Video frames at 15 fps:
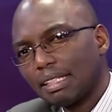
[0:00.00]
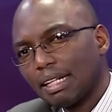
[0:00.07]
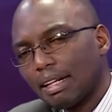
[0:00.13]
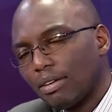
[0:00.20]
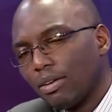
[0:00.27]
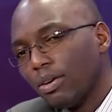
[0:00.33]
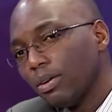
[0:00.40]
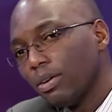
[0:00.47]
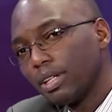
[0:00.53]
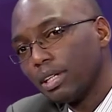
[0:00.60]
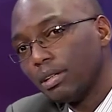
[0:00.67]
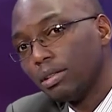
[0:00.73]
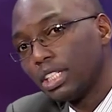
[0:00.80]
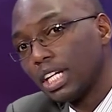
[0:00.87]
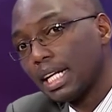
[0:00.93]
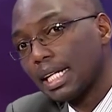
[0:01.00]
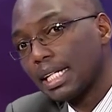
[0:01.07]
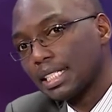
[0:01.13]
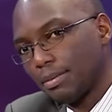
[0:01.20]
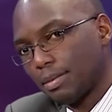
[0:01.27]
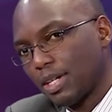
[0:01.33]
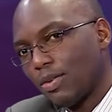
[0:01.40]
So in
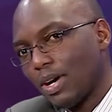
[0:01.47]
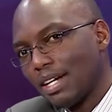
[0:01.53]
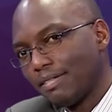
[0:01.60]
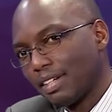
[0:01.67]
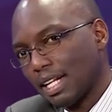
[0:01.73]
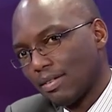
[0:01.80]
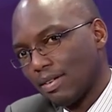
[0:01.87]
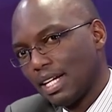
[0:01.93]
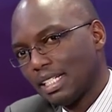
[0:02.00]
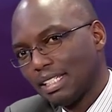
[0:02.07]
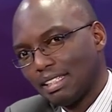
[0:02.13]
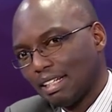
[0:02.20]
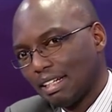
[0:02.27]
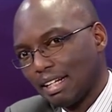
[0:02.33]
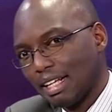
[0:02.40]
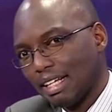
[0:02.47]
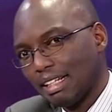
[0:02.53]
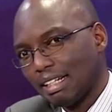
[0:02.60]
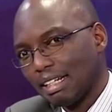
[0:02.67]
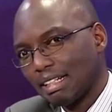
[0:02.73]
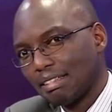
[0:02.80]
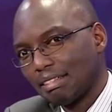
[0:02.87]
Genesis chapter 1 verse 1, he
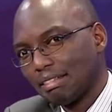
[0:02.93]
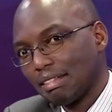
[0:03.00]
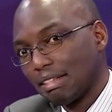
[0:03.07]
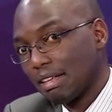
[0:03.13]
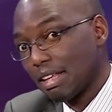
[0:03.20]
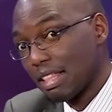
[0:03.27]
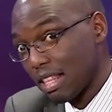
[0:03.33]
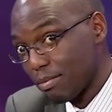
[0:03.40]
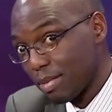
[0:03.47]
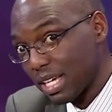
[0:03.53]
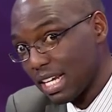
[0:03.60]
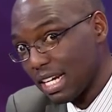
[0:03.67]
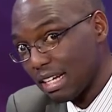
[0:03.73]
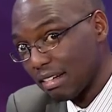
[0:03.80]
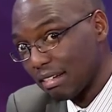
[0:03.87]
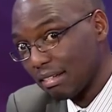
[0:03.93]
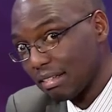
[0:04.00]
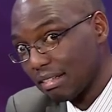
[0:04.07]
says, in the beginning,